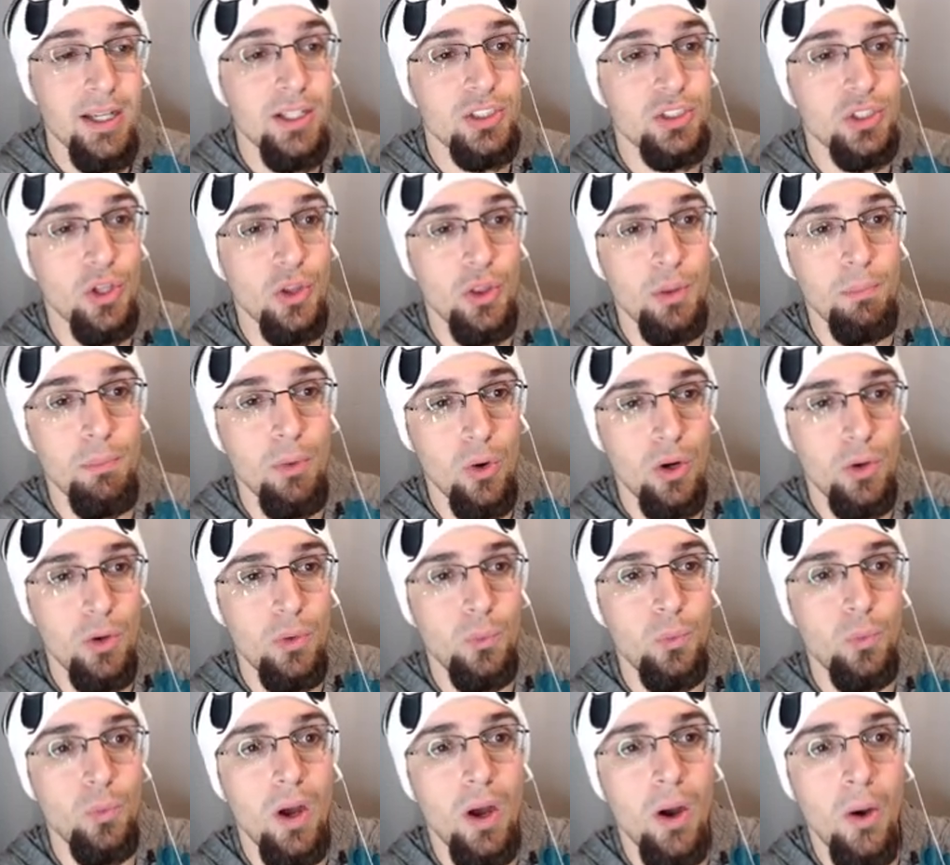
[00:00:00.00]
So the
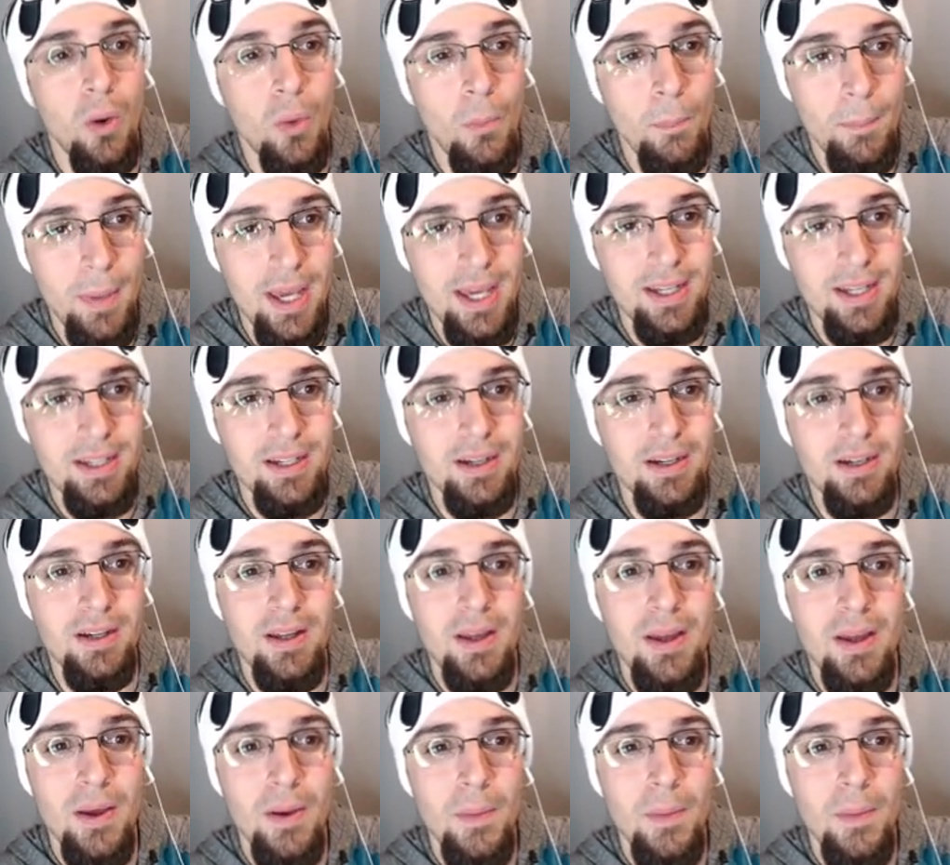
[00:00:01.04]
more Omega